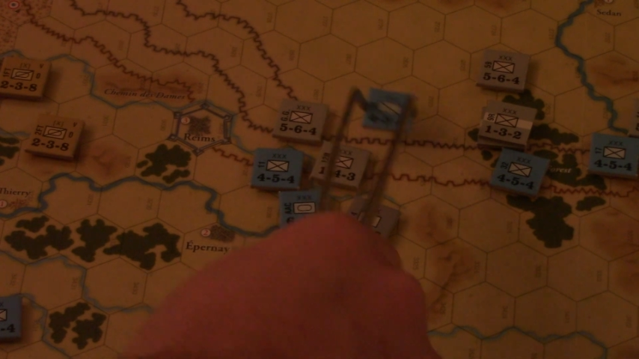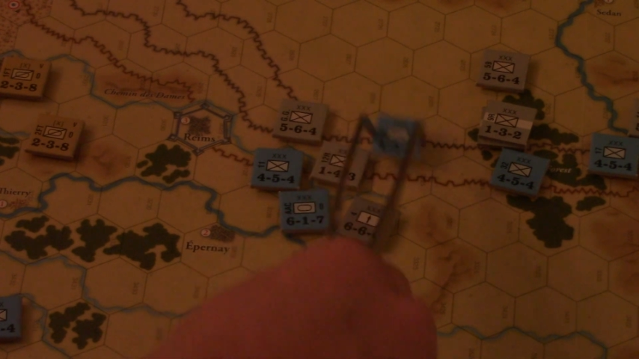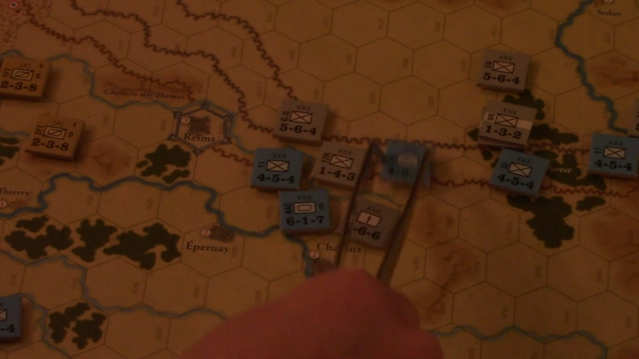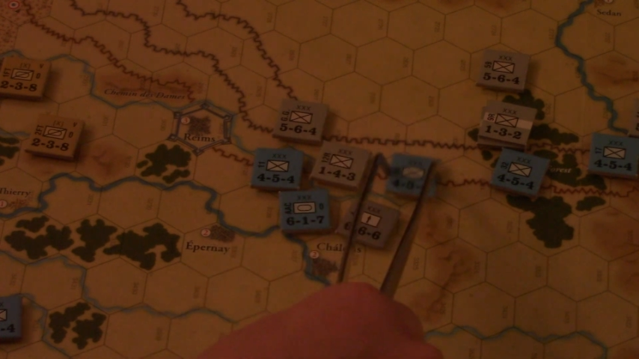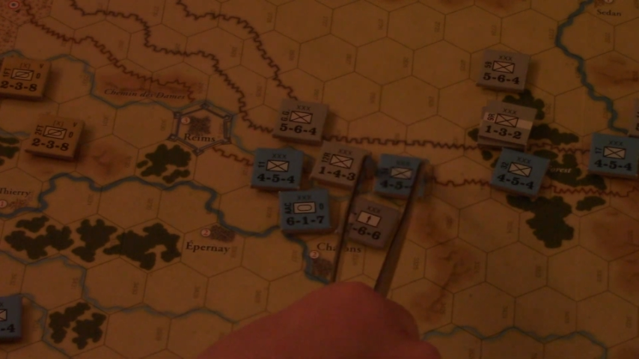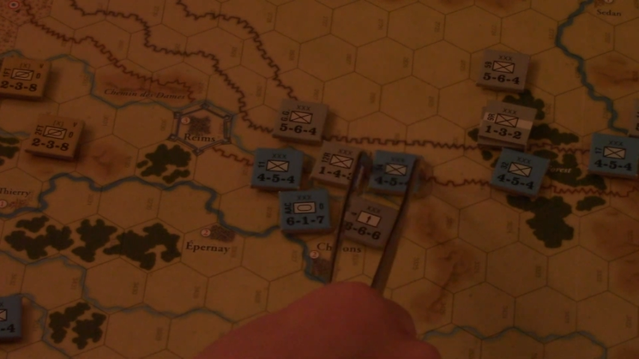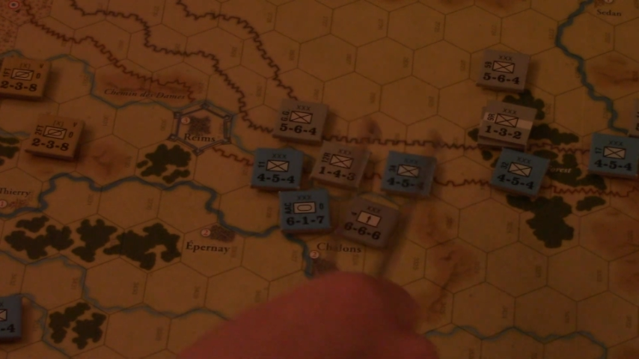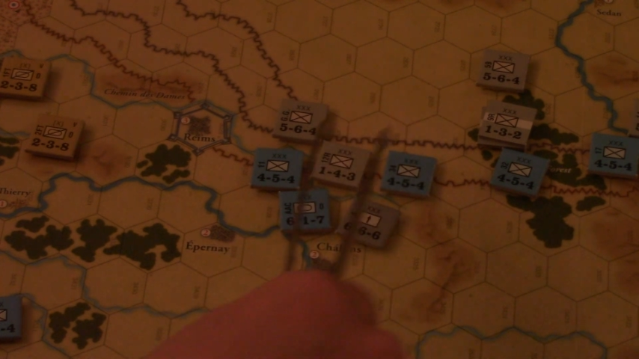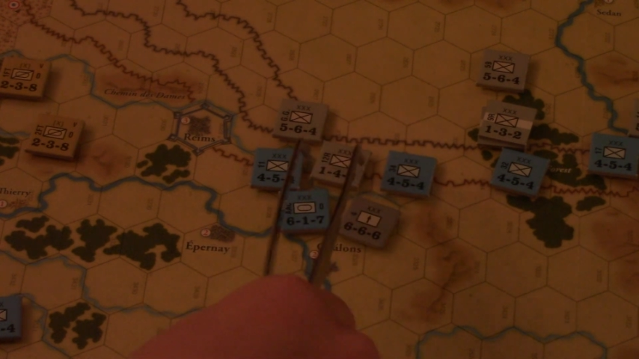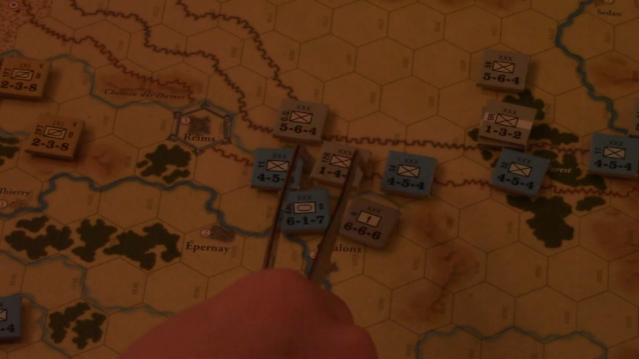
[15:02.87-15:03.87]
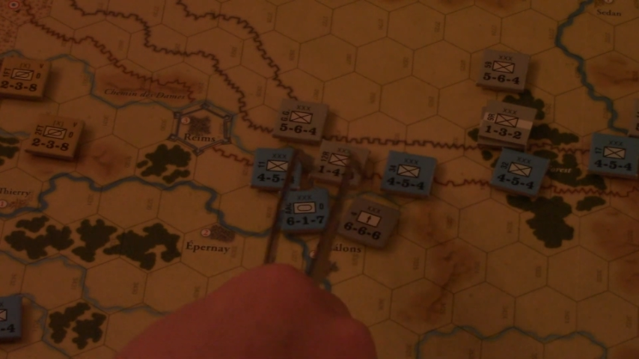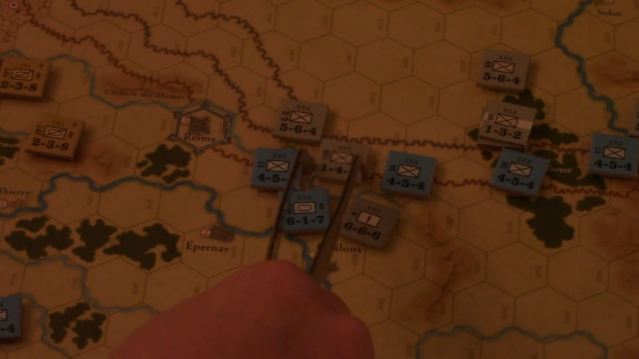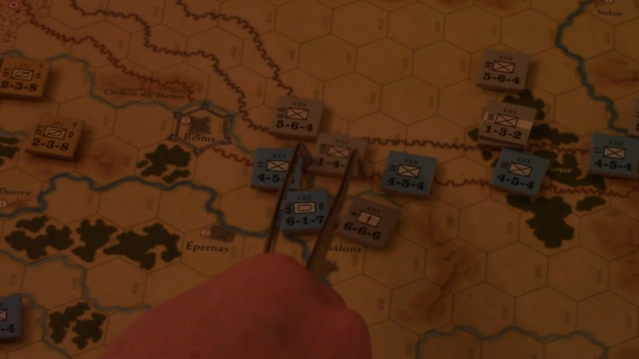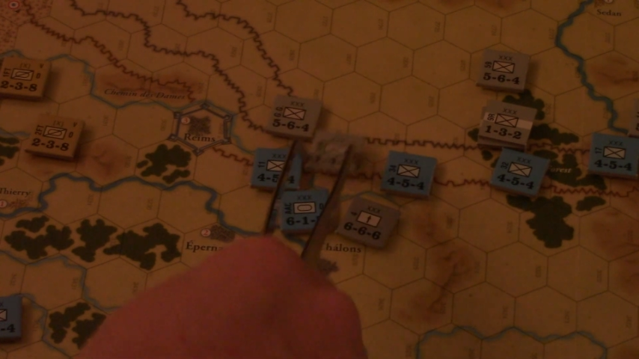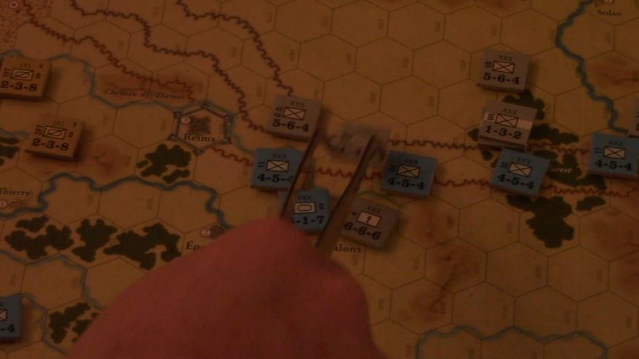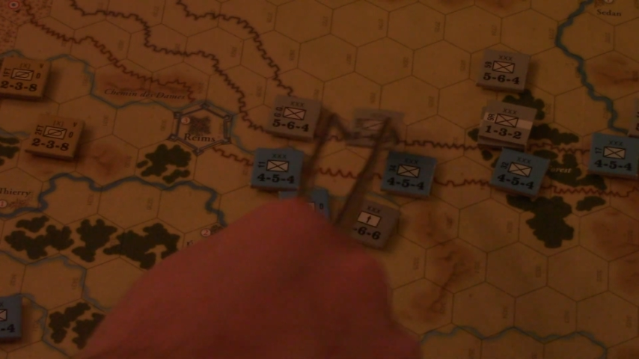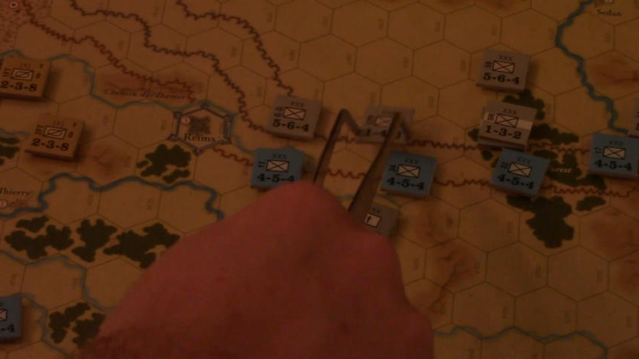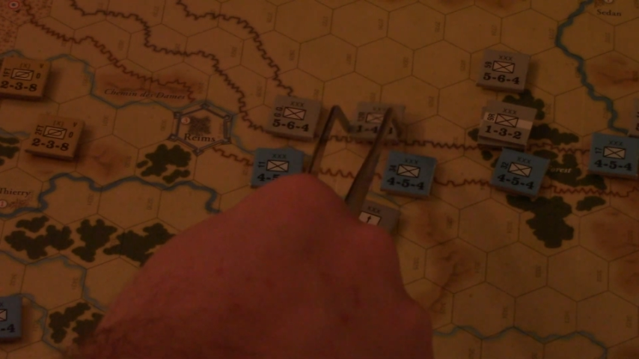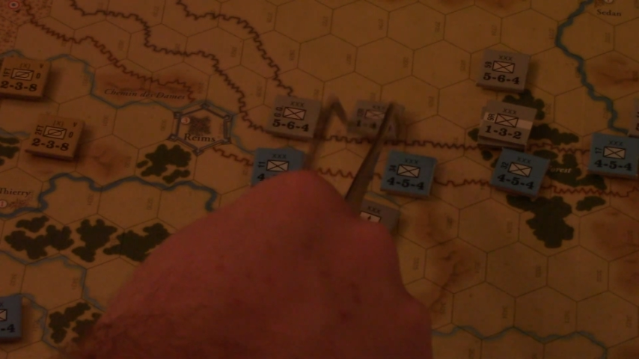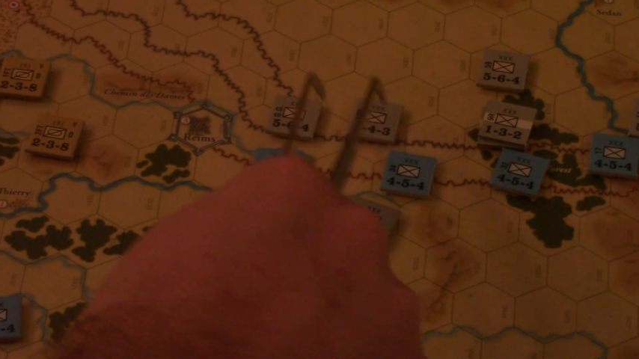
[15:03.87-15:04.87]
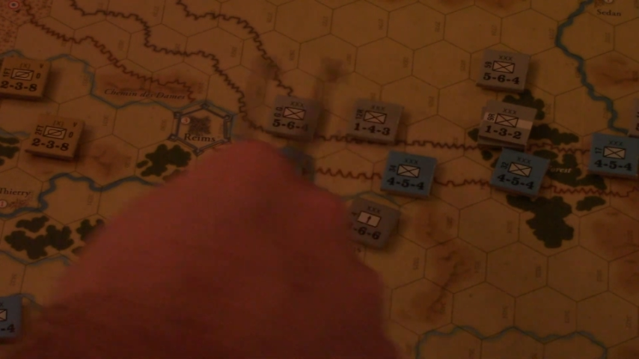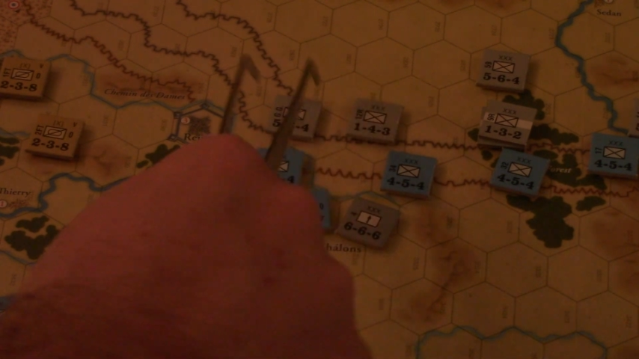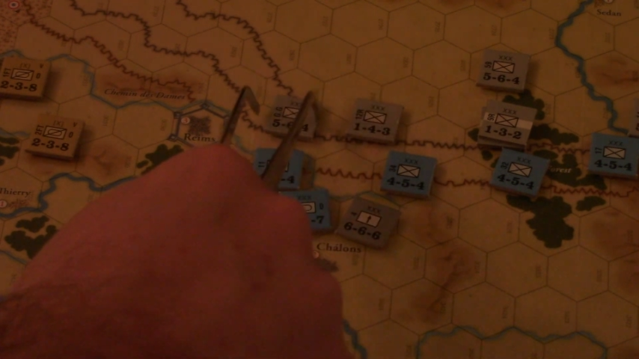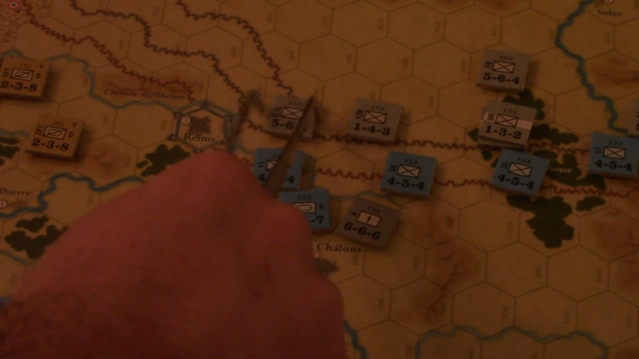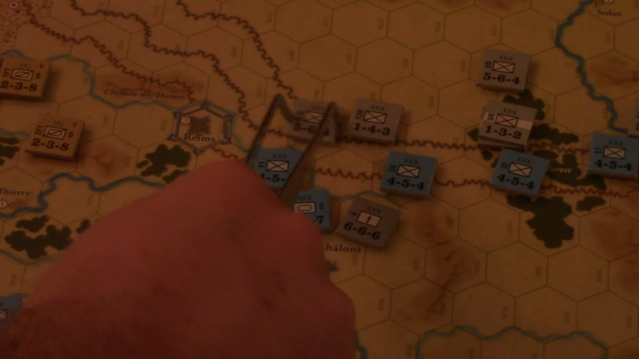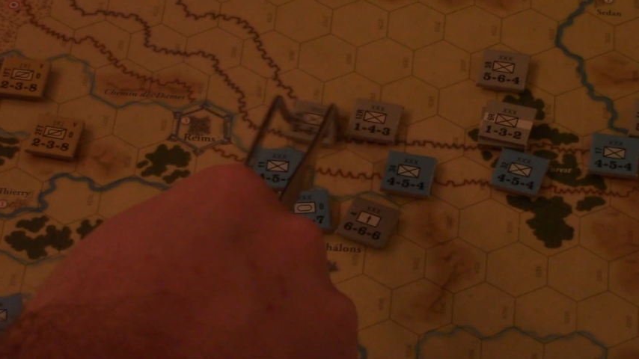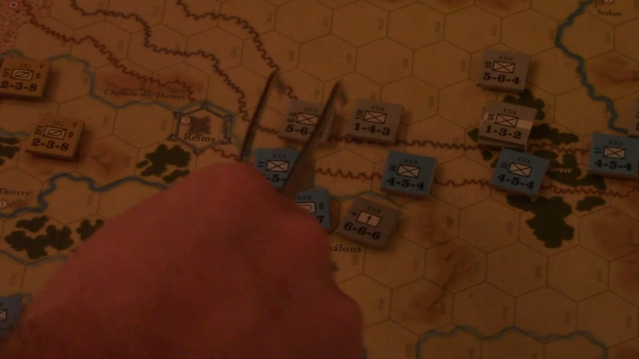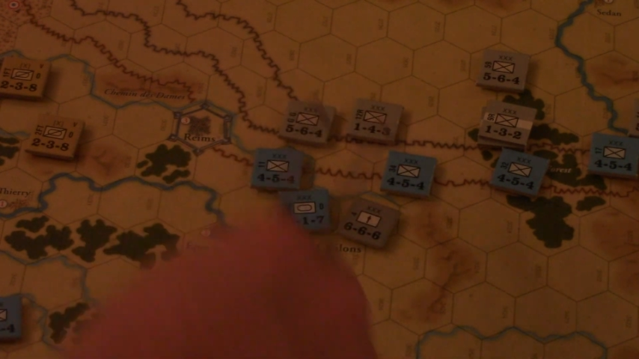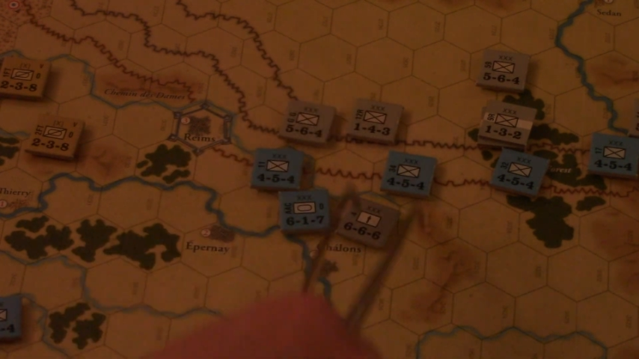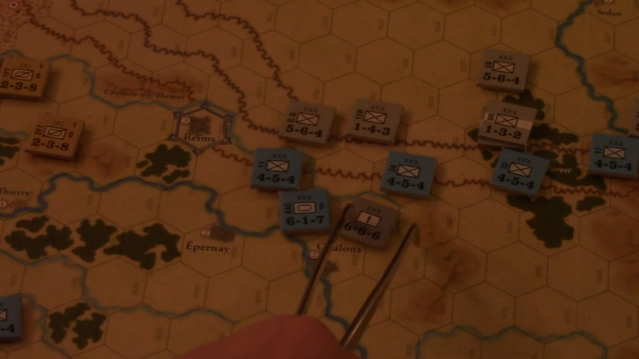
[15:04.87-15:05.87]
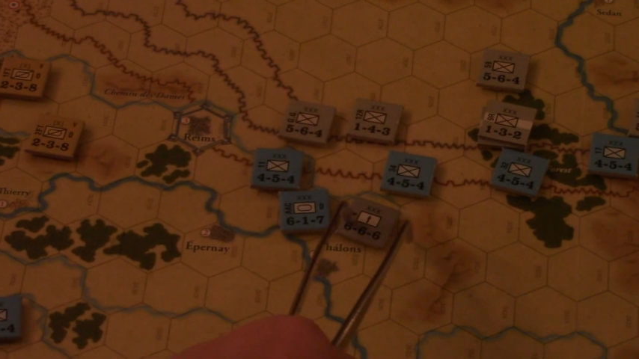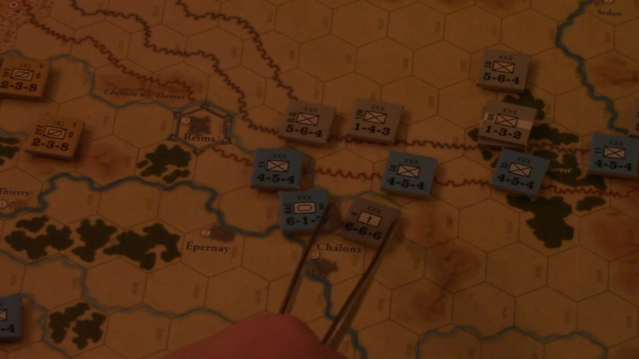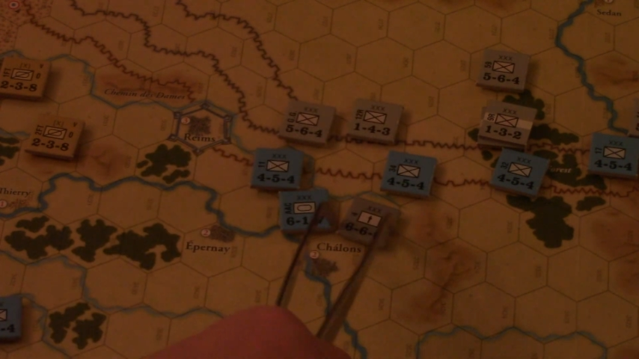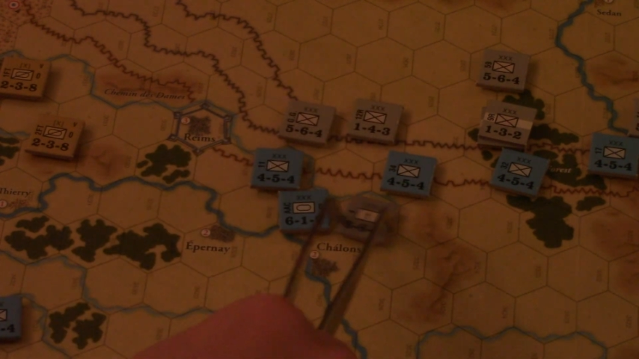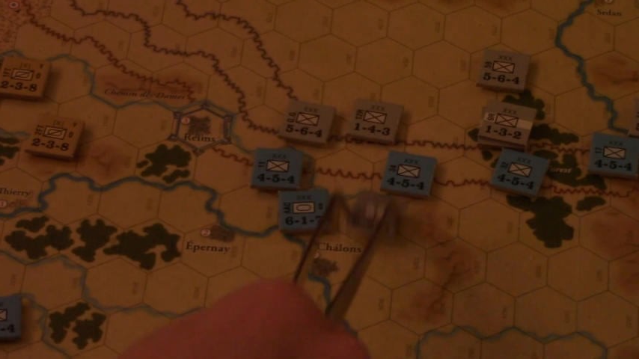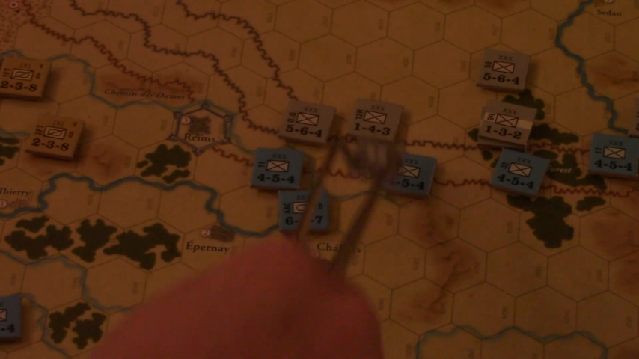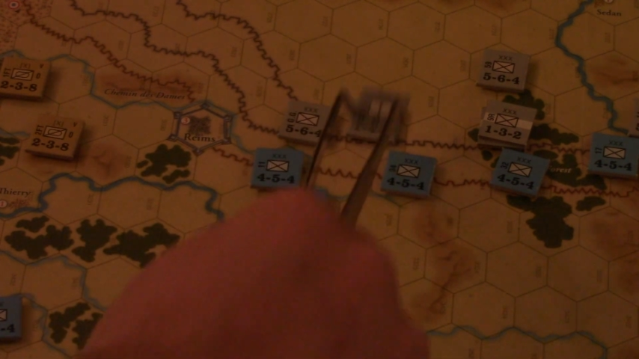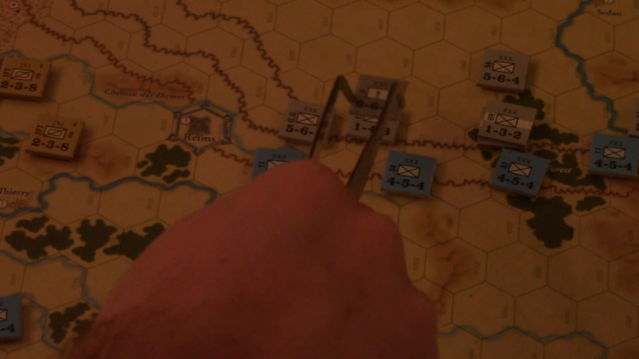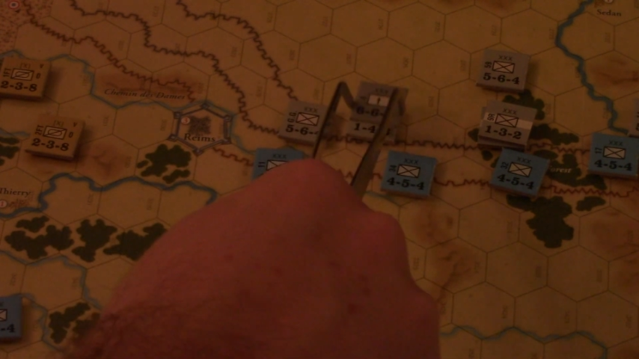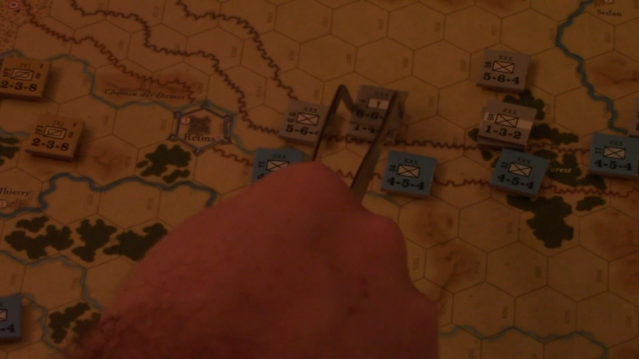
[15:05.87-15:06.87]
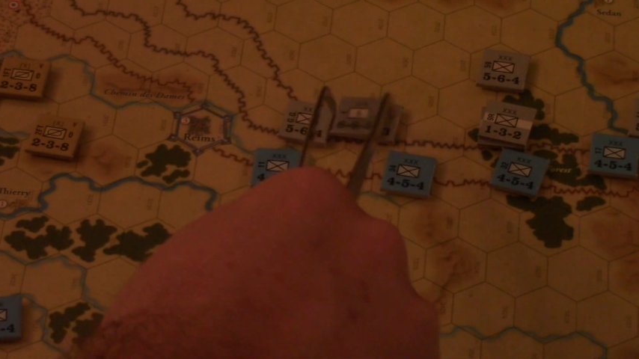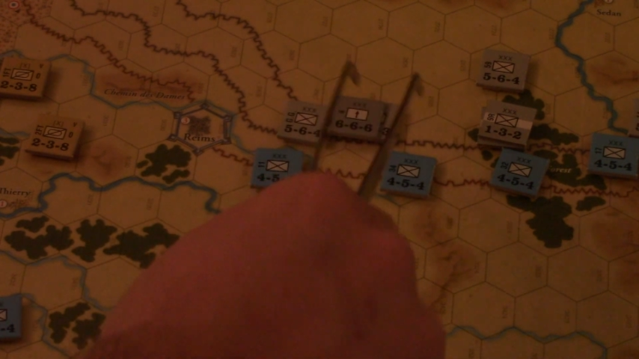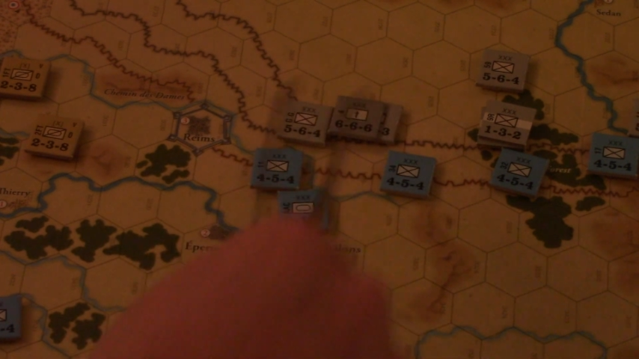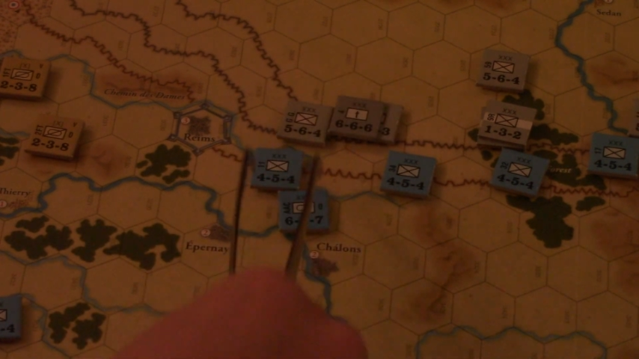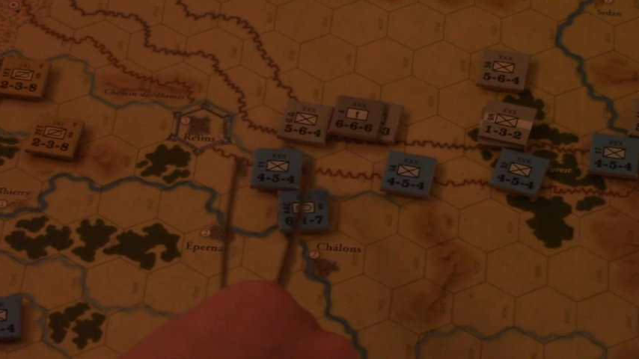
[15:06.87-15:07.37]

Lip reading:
(no speaker visible)